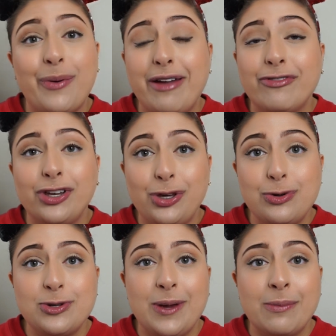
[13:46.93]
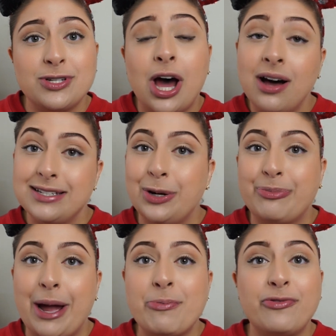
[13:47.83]
way for you to be able to also
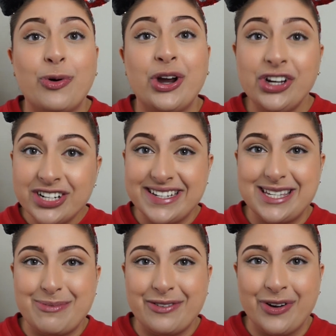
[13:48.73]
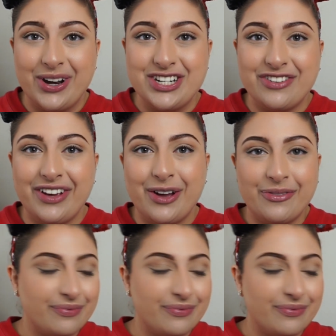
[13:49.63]
prep for your DCP phone interview.